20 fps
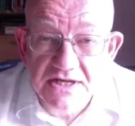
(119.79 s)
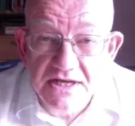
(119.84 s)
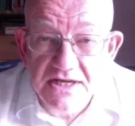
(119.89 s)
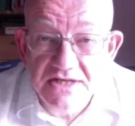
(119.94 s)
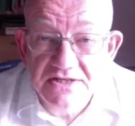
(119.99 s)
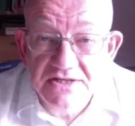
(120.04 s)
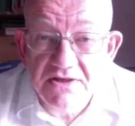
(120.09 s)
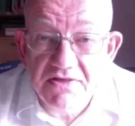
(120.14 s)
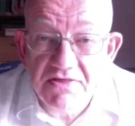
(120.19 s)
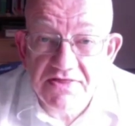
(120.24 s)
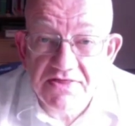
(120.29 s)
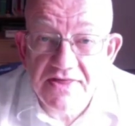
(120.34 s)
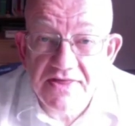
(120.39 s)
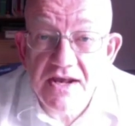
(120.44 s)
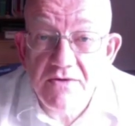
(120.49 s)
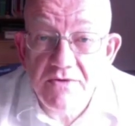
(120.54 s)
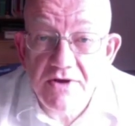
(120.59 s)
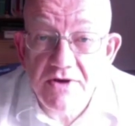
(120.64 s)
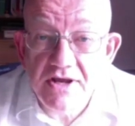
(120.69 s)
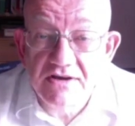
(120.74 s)
is a
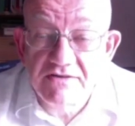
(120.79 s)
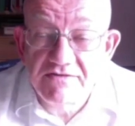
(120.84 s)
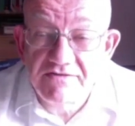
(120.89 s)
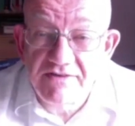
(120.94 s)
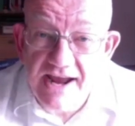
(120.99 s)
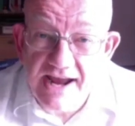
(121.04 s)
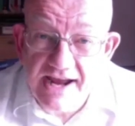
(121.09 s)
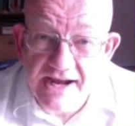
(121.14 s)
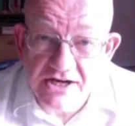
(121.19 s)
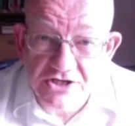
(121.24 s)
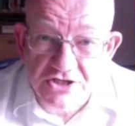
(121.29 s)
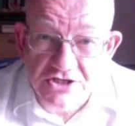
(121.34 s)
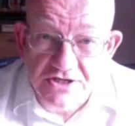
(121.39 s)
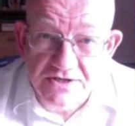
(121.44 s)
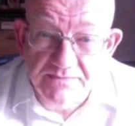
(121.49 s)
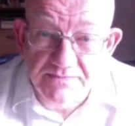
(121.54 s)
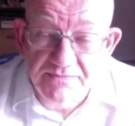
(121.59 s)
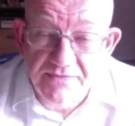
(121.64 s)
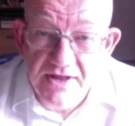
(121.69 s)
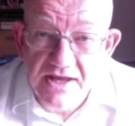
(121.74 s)
theory of action.
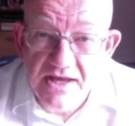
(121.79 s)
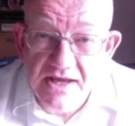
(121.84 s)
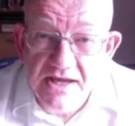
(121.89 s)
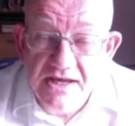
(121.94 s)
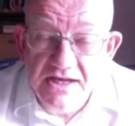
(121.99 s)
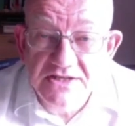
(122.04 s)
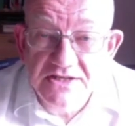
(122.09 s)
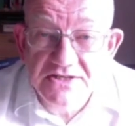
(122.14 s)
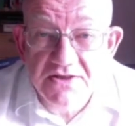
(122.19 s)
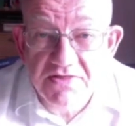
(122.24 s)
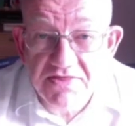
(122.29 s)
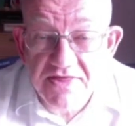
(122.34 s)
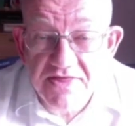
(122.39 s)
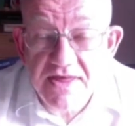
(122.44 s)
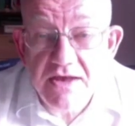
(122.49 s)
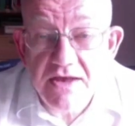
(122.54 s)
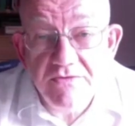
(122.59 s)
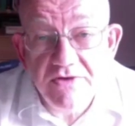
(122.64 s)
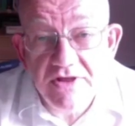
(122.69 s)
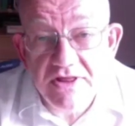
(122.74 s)
It's a
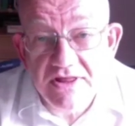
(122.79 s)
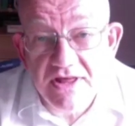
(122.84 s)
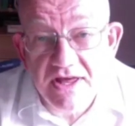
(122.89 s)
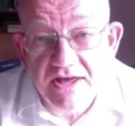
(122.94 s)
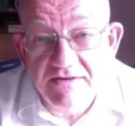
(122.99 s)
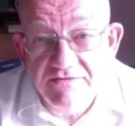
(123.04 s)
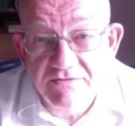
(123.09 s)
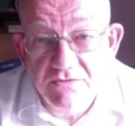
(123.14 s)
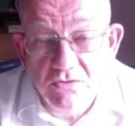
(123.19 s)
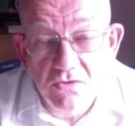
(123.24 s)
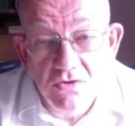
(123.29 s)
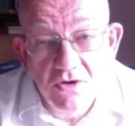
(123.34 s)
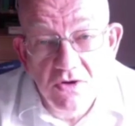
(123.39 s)
theory, therefore,